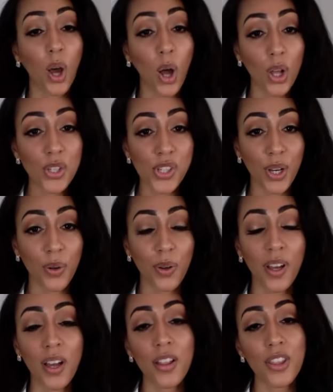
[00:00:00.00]
Also,
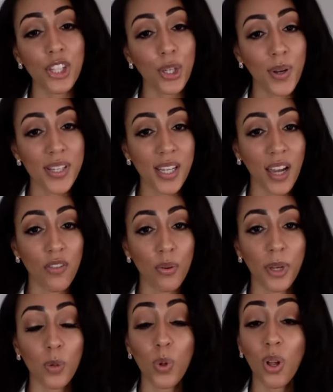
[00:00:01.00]
the U.S.
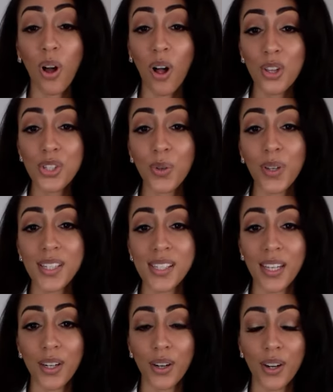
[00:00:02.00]
government will also
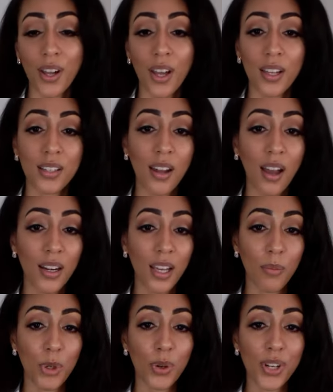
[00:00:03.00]
consider
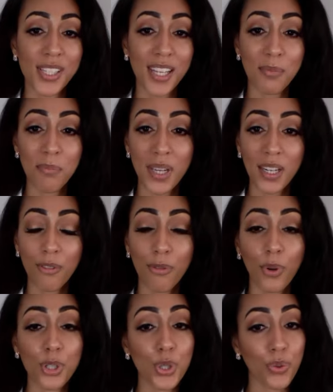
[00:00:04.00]
non-immigrants admitted
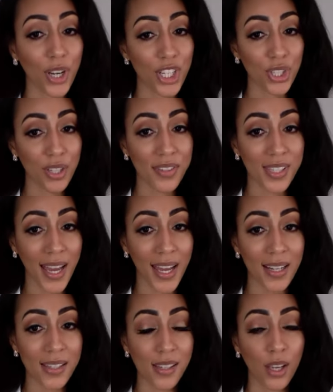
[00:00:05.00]
for duration of
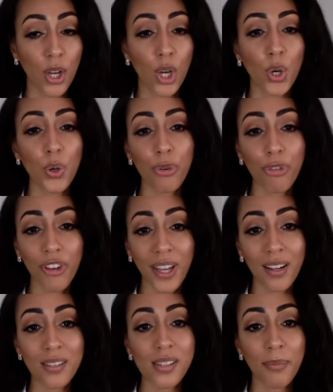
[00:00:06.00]
status who
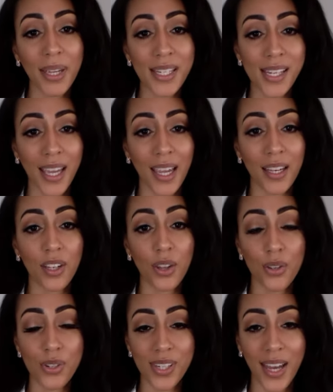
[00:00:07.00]
fail to maintain
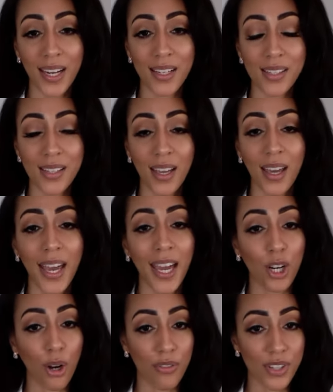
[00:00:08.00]
their status
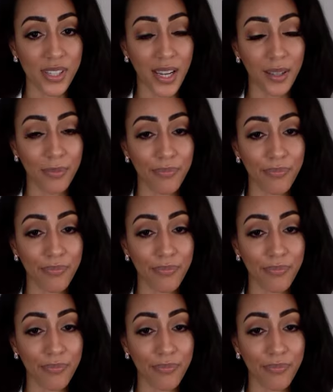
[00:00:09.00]
and overstay.